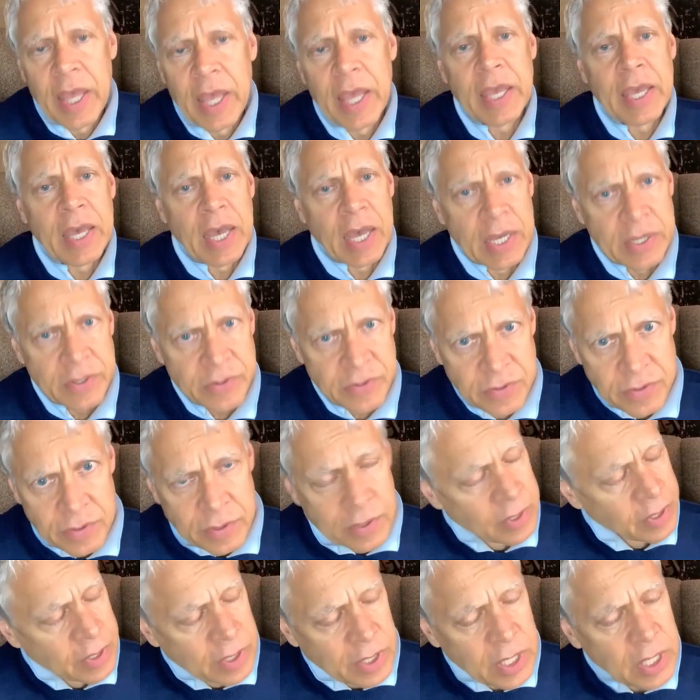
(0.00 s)
hey, guys,
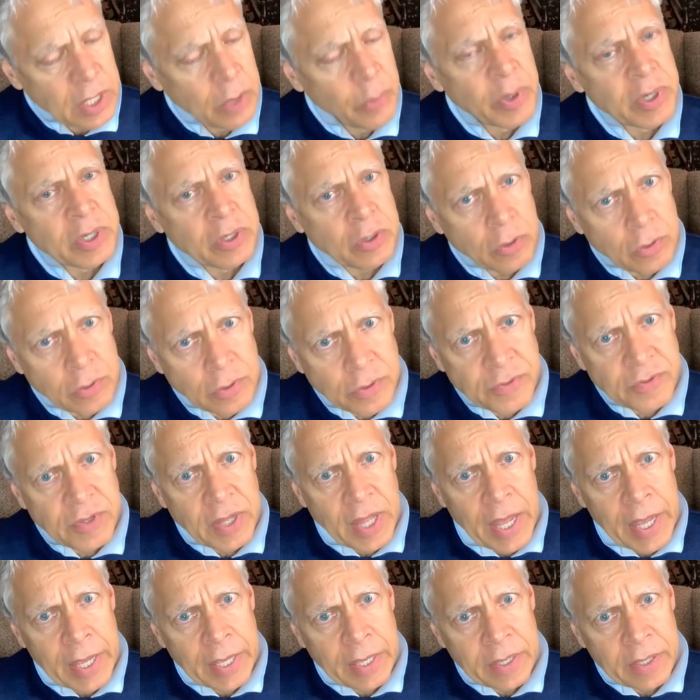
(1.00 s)
you know what girls
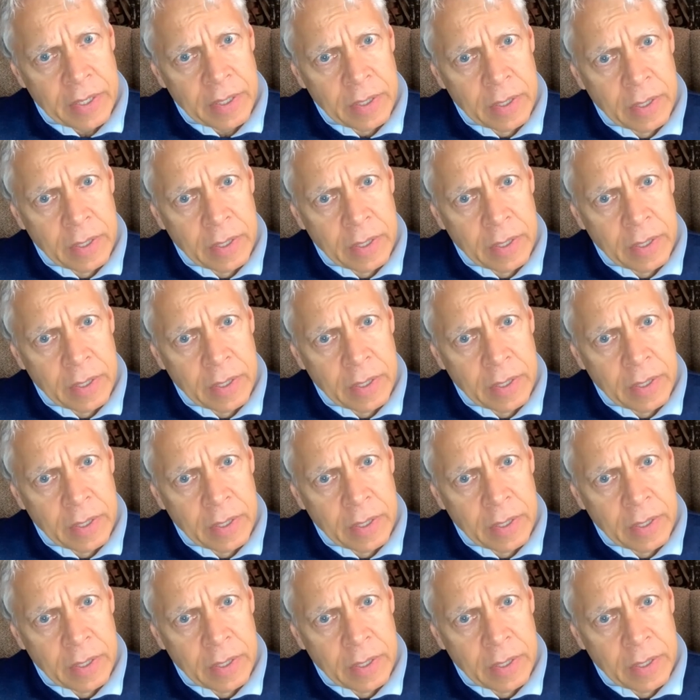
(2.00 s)
like?